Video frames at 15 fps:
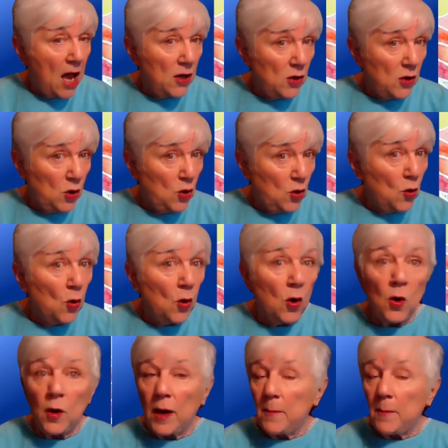
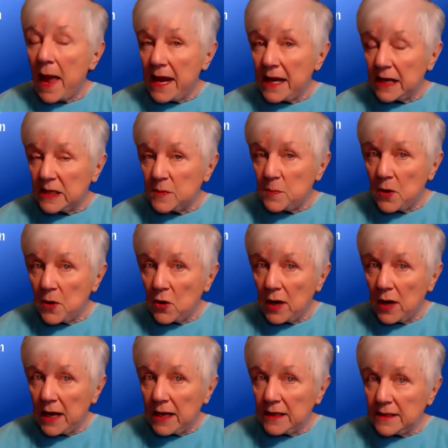Your bad
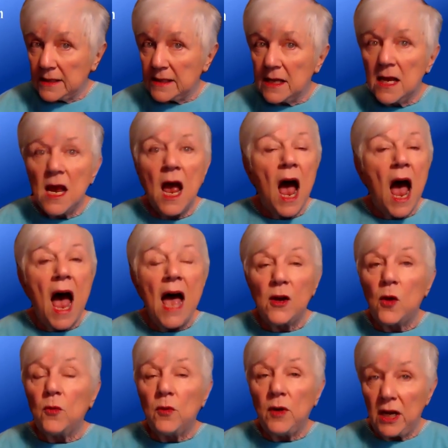experience, I
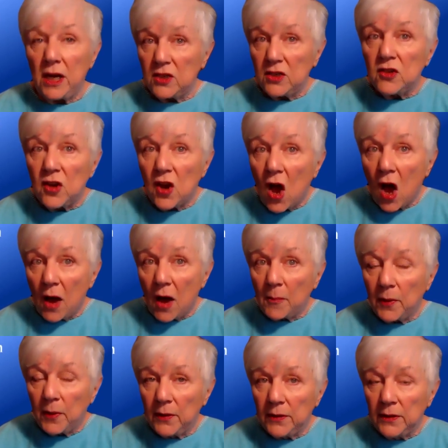don't need to
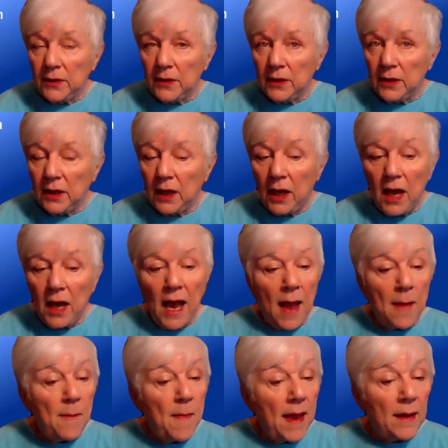top
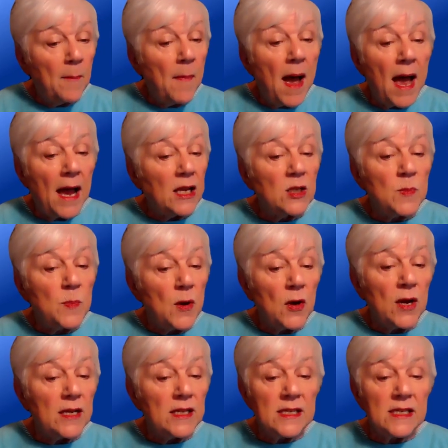and make my
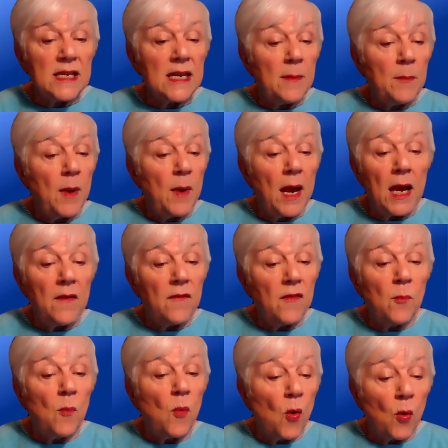experience seem
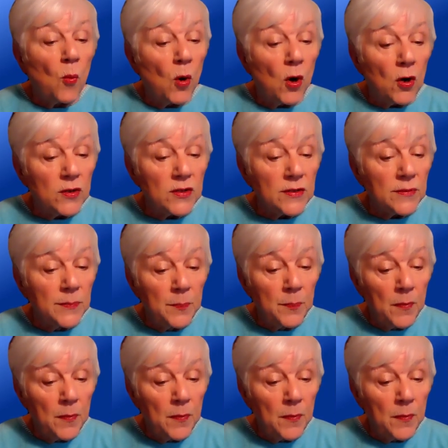even more worse."